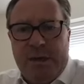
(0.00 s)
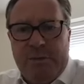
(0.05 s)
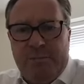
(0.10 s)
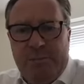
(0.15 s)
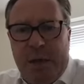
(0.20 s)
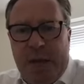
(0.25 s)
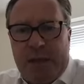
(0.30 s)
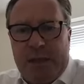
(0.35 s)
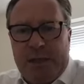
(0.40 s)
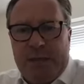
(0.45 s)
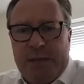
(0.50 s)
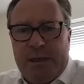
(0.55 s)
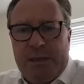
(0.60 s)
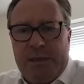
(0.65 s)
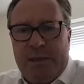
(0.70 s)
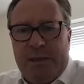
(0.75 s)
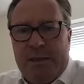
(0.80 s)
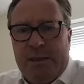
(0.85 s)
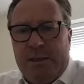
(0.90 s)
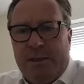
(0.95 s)
But
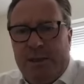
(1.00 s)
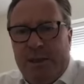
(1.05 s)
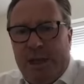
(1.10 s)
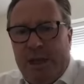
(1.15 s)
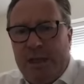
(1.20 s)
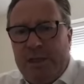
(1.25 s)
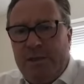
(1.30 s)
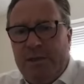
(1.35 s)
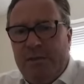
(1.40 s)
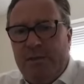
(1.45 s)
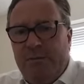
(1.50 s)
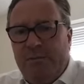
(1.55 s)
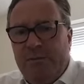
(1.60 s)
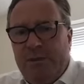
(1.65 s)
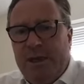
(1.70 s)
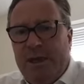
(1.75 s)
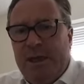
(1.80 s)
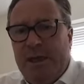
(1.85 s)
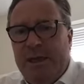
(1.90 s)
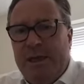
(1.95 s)
the agent
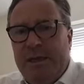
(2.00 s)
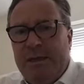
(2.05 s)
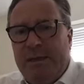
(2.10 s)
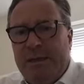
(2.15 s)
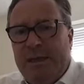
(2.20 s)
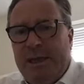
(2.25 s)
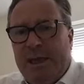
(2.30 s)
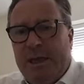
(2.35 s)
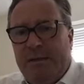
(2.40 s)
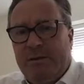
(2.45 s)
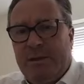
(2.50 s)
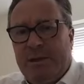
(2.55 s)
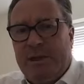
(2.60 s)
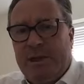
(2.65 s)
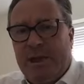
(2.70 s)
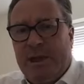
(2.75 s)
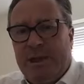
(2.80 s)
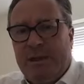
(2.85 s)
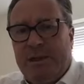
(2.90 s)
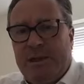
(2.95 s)
really at the
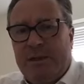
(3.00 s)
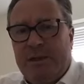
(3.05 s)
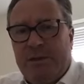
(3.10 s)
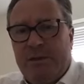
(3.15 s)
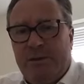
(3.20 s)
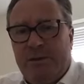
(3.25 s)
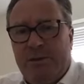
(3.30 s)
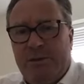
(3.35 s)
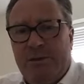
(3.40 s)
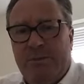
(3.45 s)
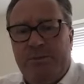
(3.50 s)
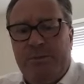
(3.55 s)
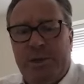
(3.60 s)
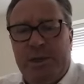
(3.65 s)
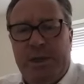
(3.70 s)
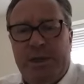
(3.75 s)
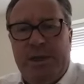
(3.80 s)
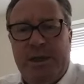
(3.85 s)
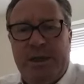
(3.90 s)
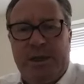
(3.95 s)
outset should
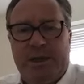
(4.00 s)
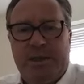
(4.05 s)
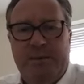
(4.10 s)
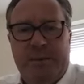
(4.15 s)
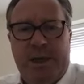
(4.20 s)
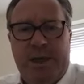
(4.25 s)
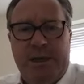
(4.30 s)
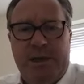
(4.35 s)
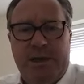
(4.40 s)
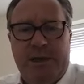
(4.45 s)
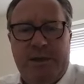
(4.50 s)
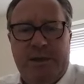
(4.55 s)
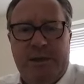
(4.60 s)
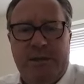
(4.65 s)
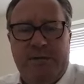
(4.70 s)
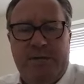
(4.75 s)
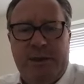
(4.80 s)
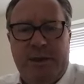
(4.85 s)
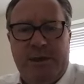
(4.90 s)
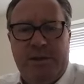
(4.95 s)
be explaining to the
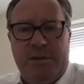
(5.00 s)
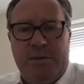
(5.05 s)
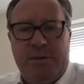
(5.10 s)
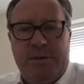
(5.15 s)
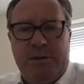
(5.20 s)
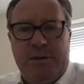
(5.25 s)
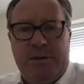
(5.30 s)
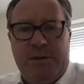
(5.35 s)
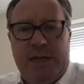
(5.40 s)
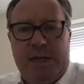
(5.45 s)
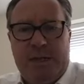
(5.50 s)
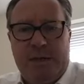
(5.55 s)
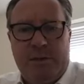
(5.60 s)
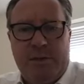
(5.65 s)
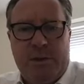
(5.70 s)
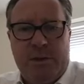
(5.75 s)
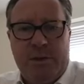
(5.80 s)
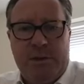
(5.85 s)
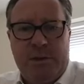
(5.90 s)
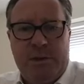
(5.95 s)
vendor that that's
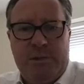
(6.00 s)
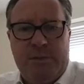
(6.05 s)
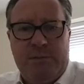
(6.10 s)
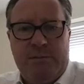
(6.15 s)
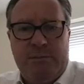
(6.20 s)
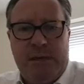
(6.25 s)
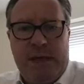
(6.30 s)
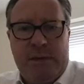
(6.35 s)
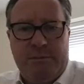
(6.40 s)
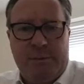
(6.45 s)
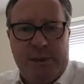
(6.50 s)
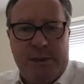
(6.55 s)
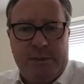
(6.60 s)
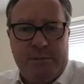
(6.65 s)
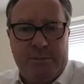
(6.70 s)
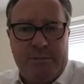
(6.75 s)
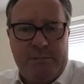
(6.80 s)
what's happening.